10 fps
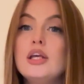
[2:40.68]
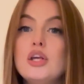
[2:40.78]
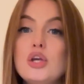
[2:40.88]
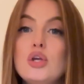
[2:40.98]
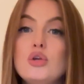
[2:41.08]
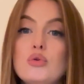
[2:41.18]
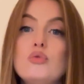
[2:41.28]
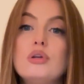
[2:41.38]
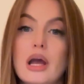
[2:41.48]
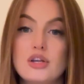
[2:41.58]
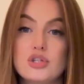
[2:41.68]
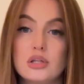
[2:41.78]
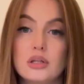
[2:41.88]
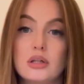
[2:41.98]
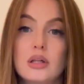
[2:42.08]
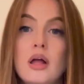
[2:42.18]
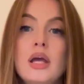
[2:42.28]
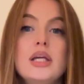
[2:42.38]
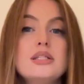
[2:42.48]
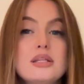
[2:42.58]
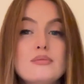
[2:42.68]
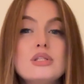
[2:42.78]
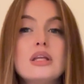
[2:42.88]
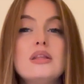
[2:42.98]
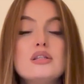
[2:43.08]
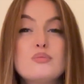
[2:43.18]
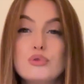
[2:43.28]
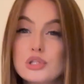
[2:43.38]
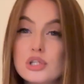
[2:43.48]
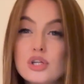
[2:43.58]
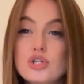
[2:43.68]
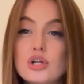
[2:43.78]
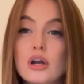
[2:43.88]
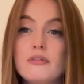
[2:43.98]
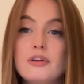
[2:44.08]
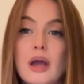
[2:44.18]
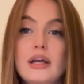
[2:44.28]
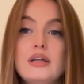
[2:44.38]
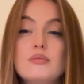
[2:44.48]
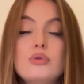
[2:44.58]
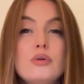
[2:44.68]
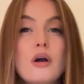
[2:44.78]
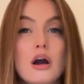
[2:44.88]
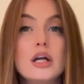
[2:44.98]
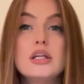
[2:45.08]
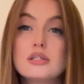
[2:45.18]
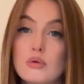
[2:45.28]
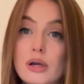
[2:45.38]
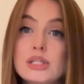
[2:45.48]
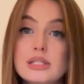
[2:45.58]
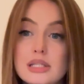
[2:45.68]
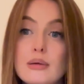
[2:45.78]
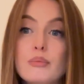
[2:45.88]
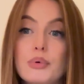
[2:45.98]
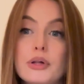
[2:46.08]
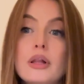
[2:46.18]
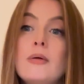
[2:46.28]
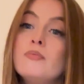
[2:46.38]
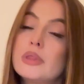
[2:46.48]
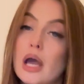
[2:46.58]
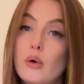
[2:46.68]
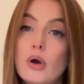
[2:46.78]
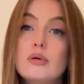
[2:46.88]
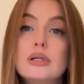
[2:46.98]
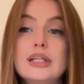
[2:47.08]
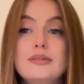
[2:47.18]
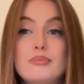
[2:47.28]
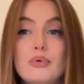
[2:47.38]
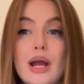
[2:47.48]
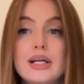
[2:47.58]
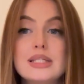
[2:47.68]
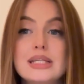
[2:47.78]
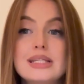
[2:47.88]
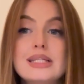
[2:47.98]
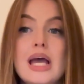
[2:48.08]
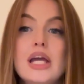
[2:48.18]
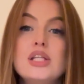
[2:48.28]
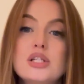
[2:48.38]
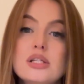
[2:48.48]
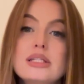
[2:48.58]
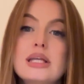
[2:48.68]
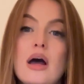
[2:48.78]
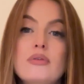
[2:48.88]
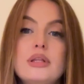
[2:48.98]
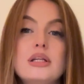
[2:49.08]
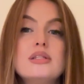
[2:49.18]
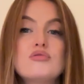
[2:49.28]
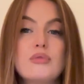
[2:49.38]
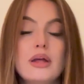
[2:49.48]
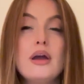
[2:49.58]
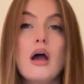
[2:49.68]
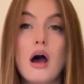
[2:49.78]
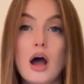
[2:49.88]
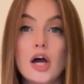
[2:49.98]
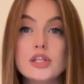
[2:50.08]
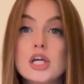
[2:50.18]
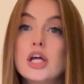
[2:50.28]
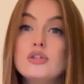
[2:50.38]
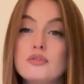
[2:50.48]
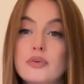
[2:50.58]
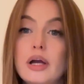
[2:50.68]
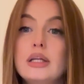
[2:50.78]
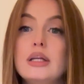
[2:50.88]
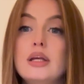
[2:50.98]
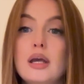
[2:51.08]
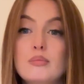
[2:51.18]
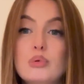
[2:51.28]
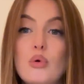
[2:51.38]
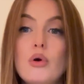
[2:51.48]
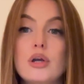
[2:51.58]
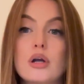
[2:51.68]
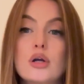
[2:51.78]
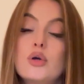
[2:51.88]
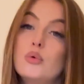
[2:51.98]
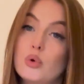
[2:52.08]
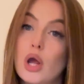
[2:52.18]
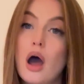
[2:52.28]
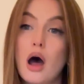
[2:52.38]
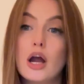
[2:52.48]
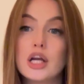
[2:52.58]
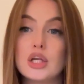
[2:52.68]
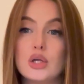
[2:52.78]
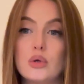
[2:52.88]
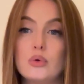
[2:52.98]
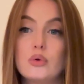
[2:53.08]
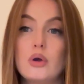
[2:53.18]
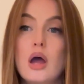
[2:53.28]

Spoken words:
EU national. It seems that this procedure of getting a blue card is quite simple. However, in practice, it turns out that it's rather hard to find an employer who would hire you.